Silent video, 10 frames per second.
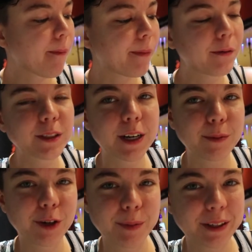But we'll
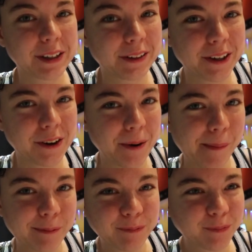talk more about that later.
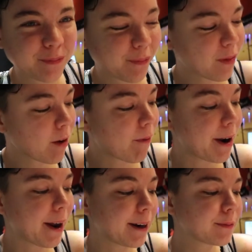
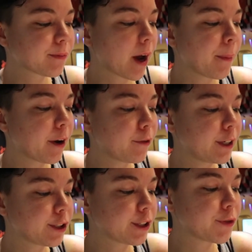Right now, I'm gonna finish this